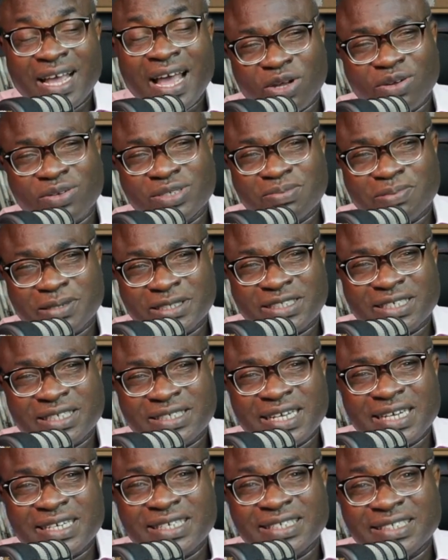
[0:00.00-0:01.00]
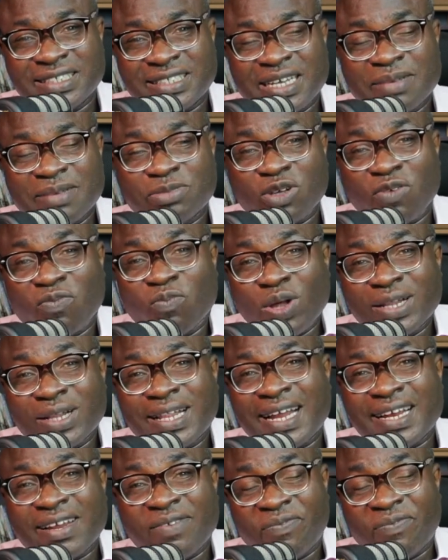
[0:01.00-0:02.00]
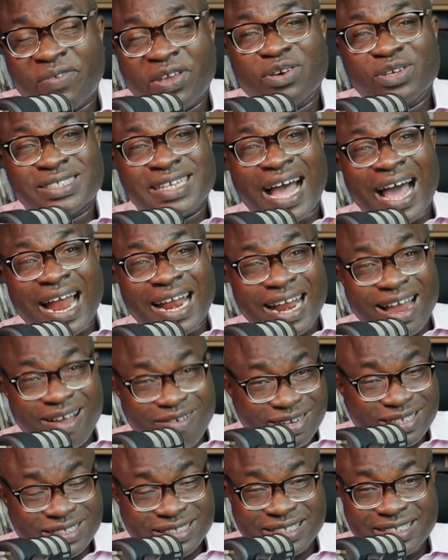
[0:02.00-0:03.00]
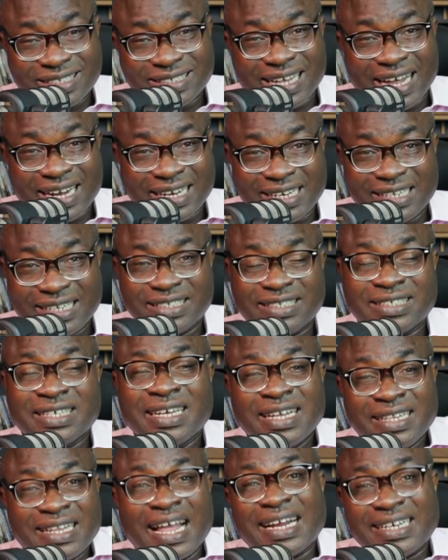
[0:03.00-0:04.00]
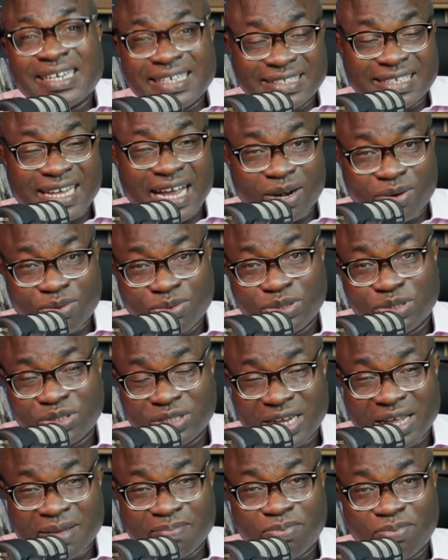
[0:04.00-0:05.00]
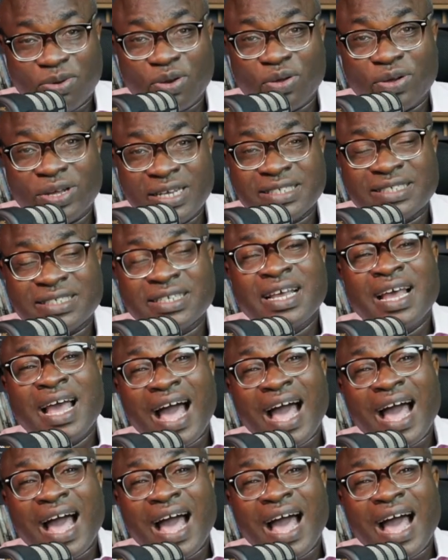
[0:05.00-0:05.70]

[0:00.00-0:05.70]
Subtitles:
Compensated in terms of what are the various allowances that is accrued to the employees.